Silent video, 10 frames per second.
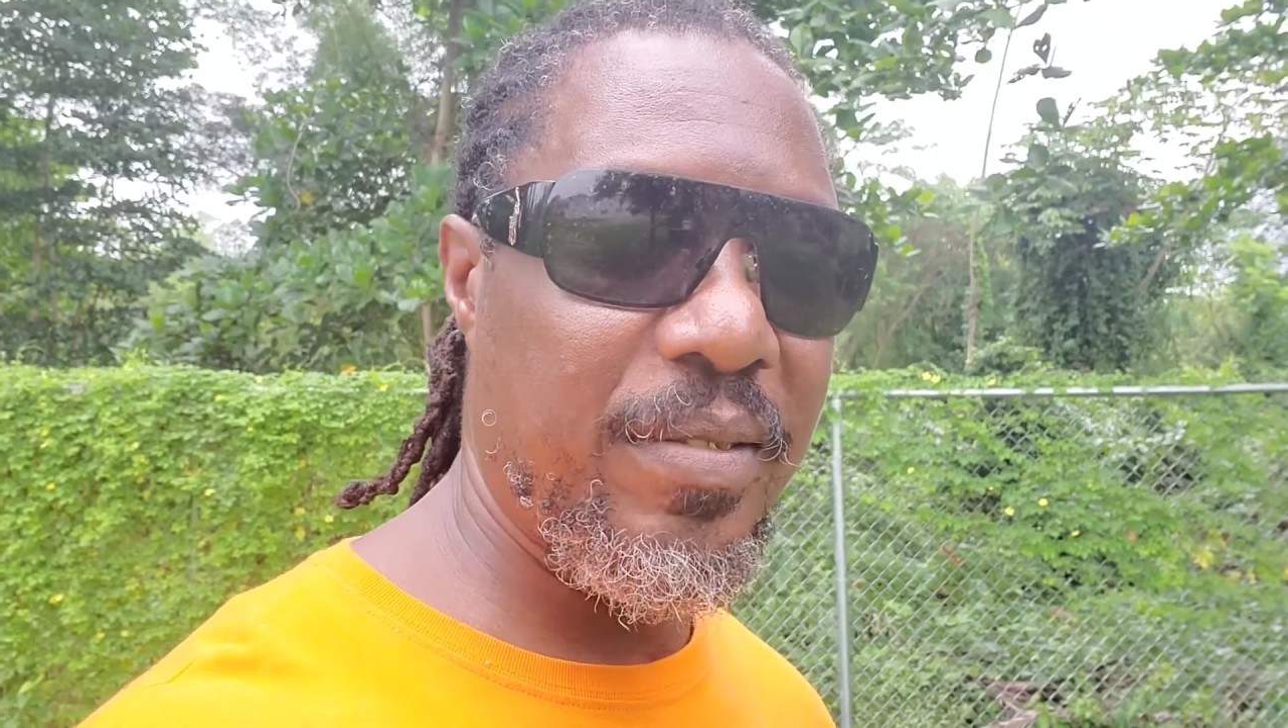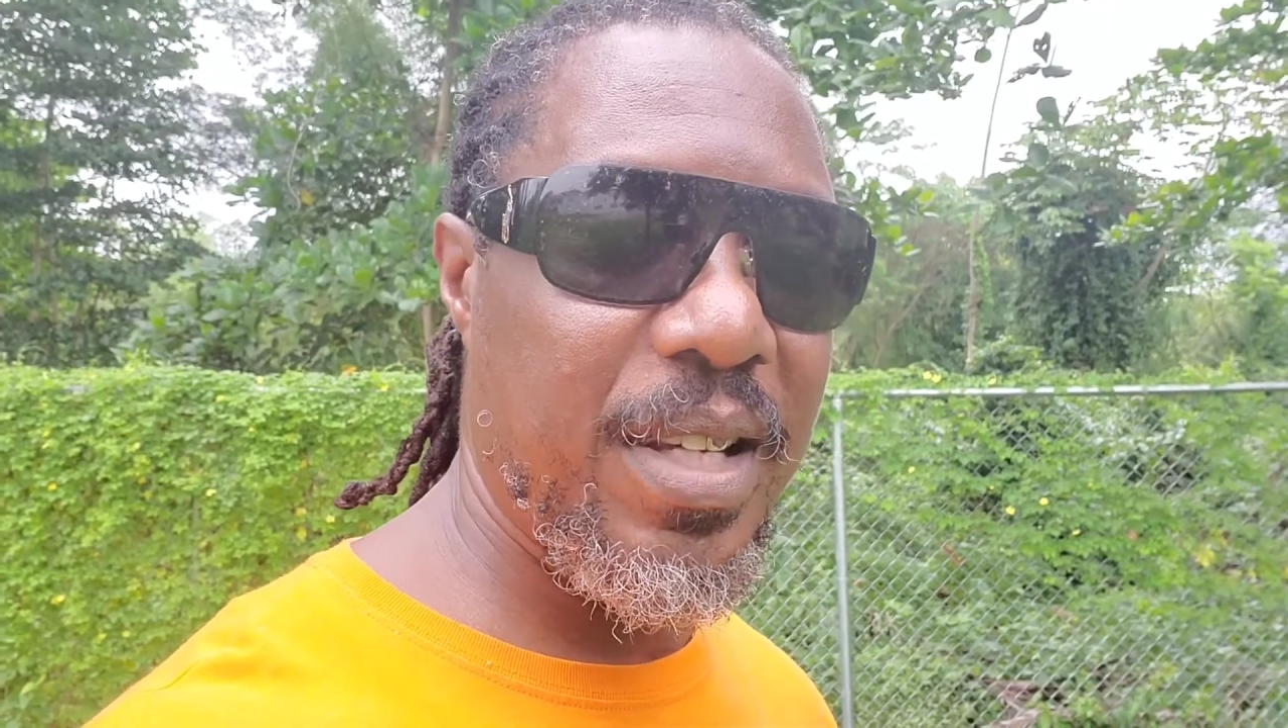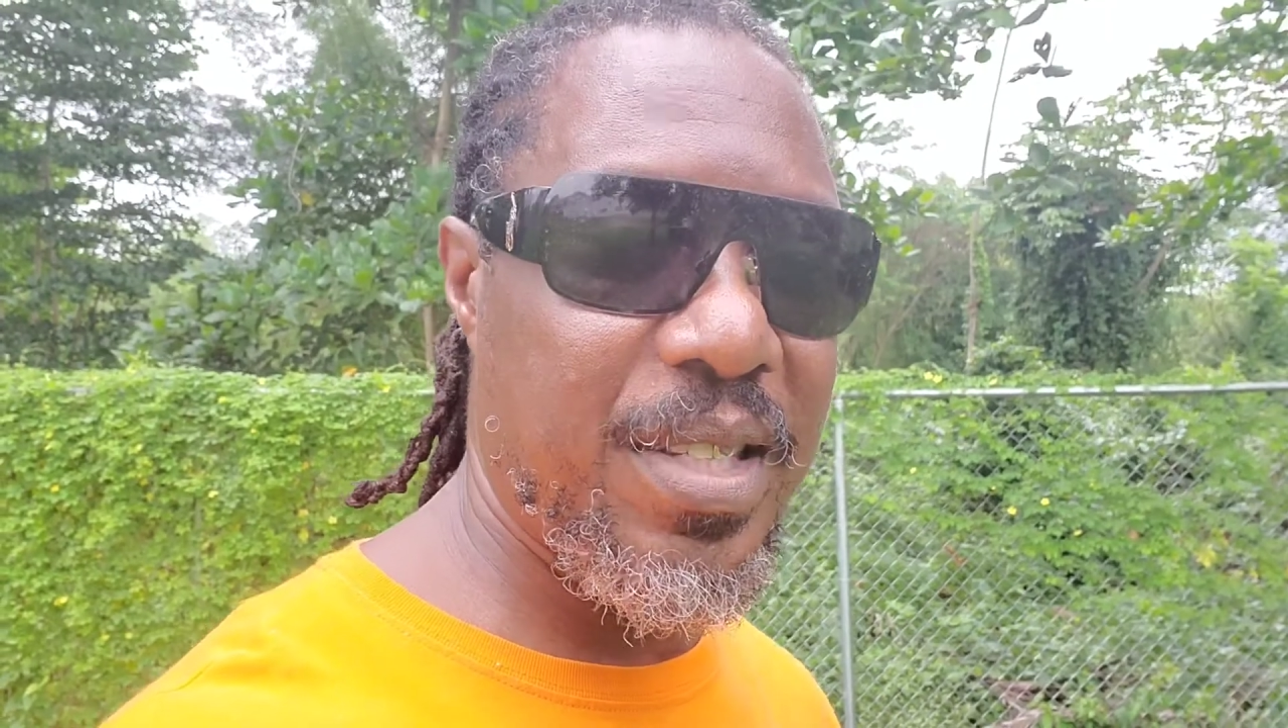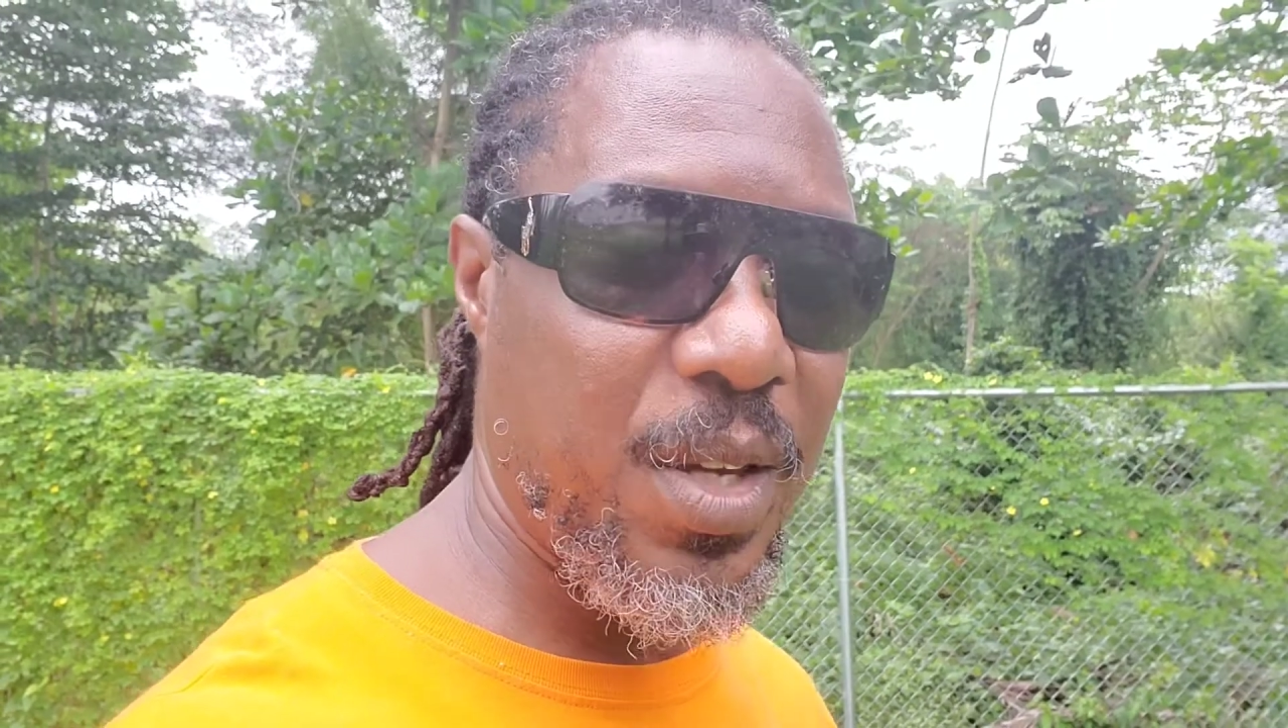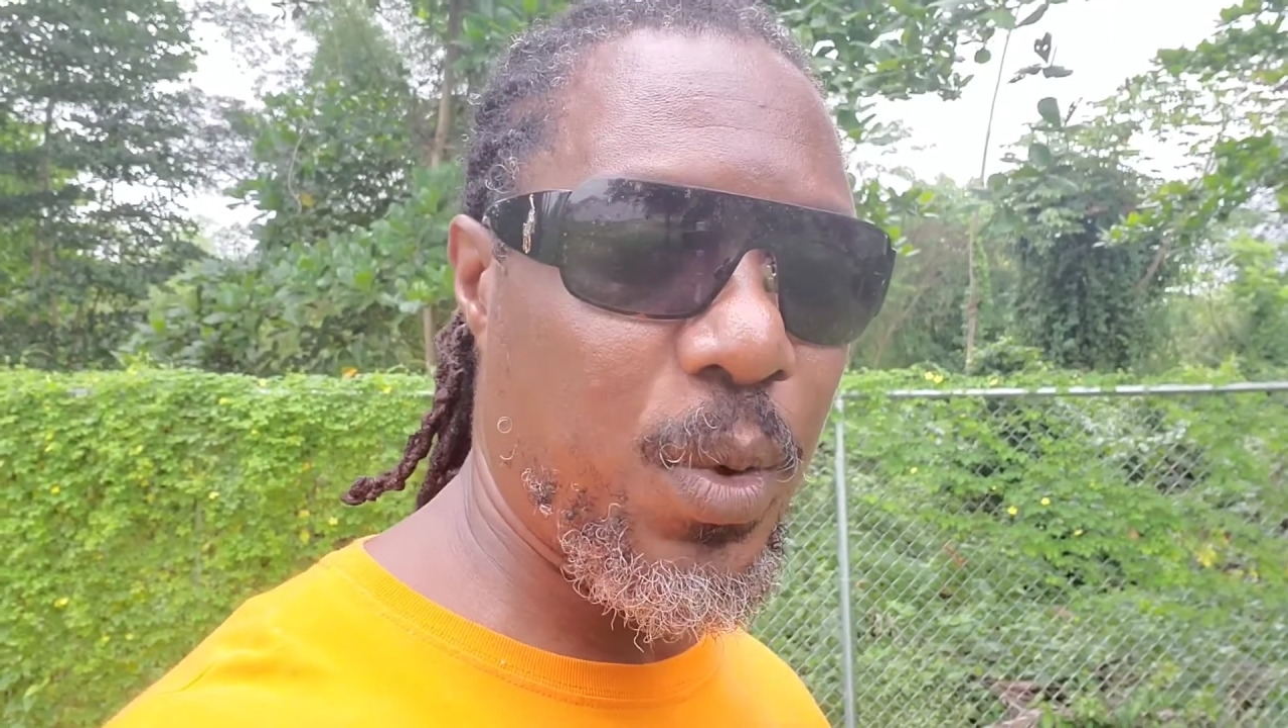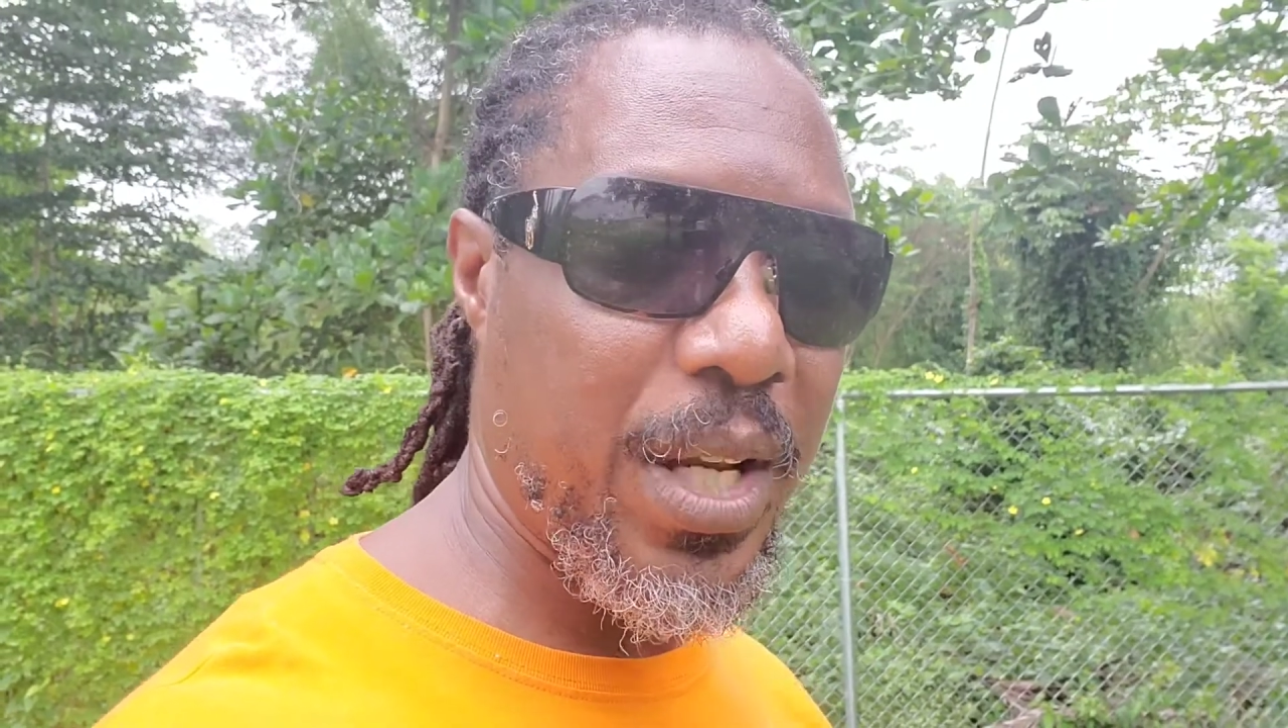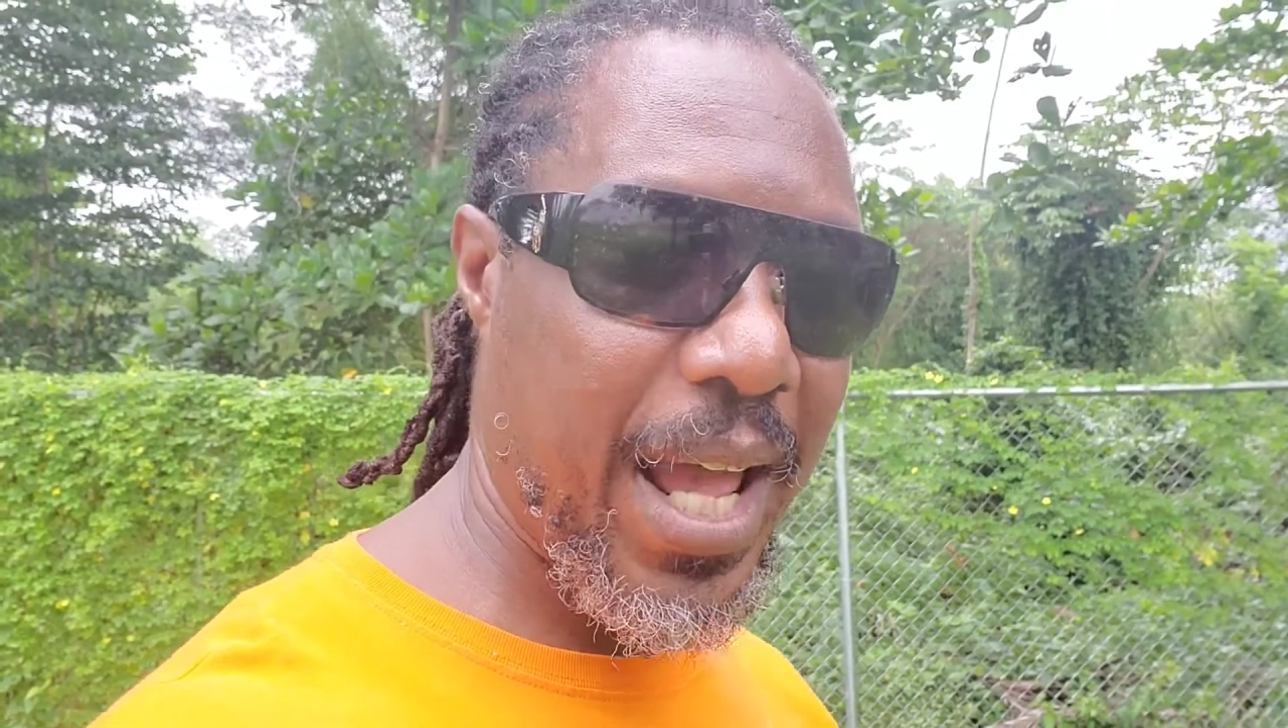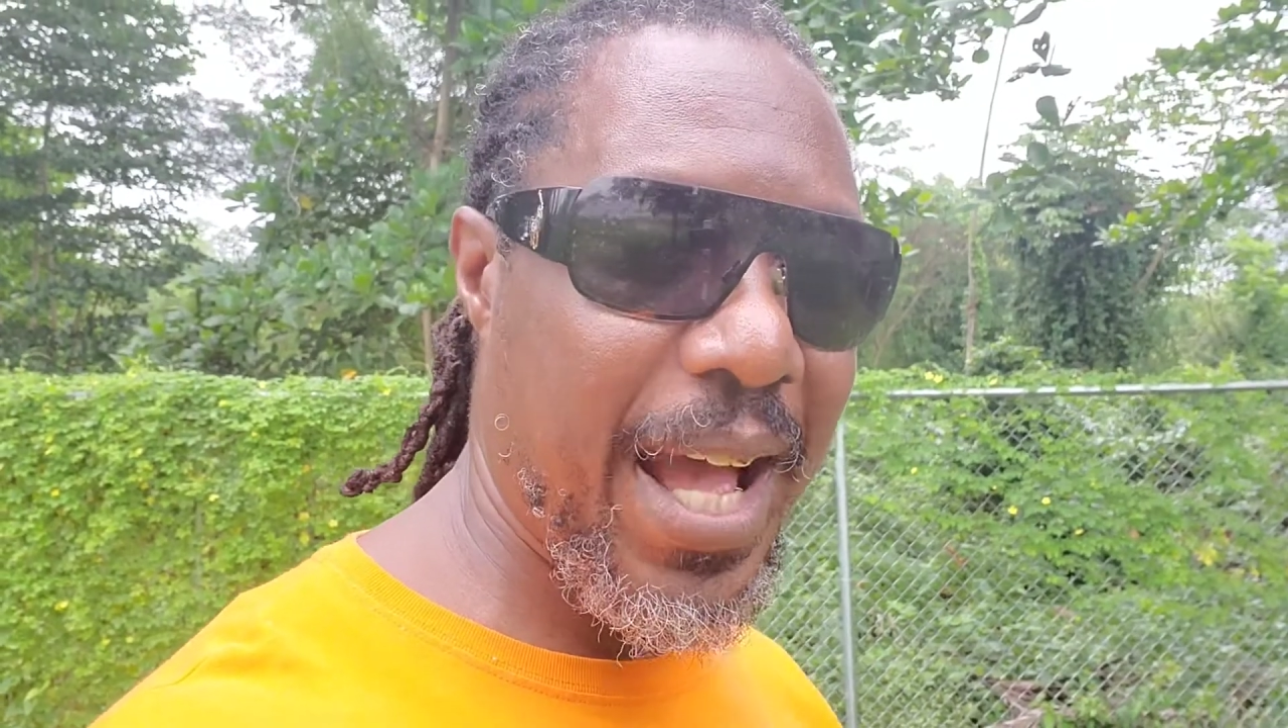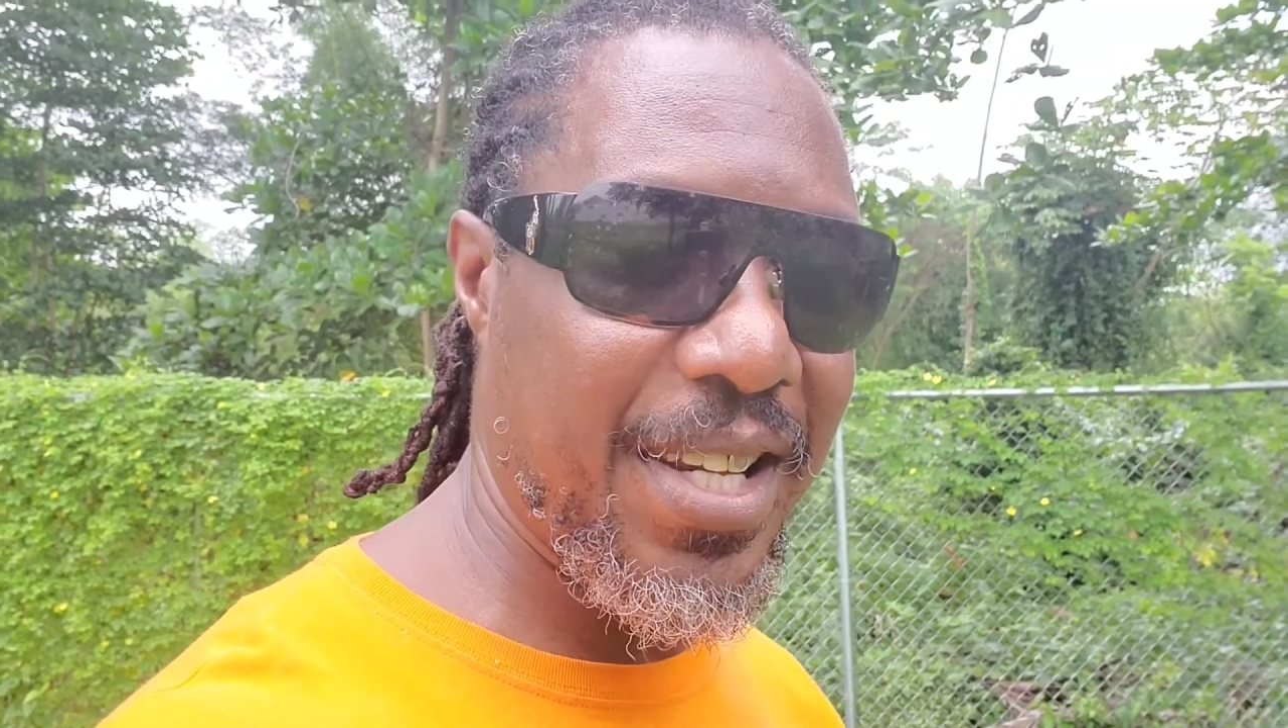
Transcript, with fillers: Let's see what they're